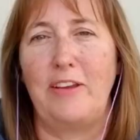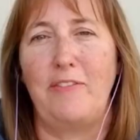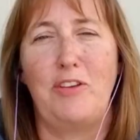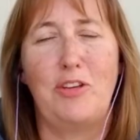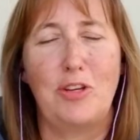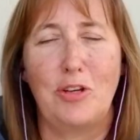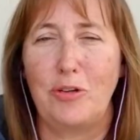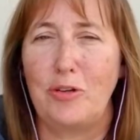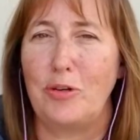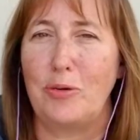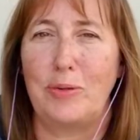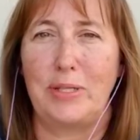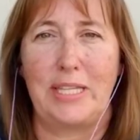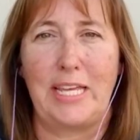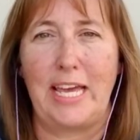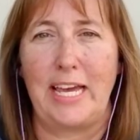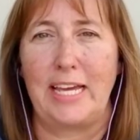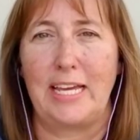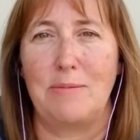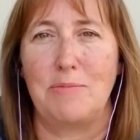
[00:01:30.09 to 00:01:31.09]
If you don't know what
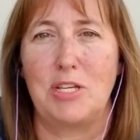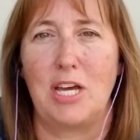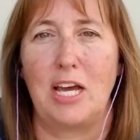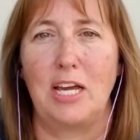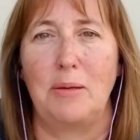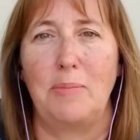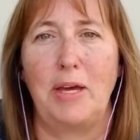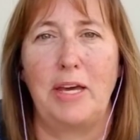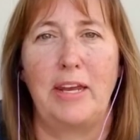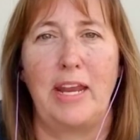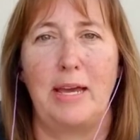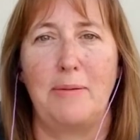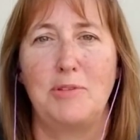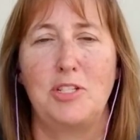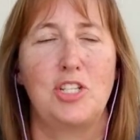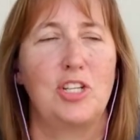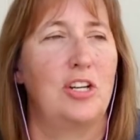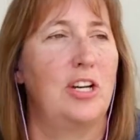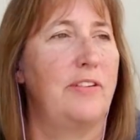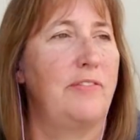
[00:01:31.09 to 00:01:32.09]
the heck I'm talking about, I'm
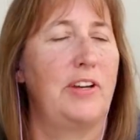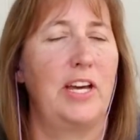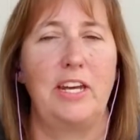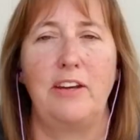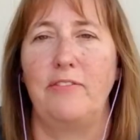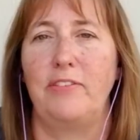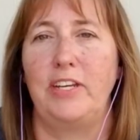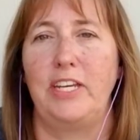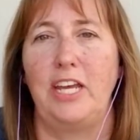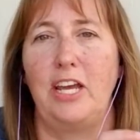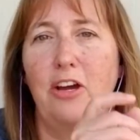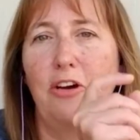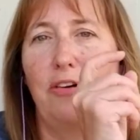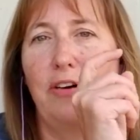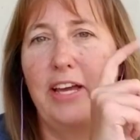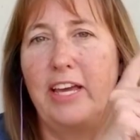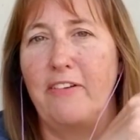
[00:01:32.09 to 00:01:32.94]
sure I've got a video.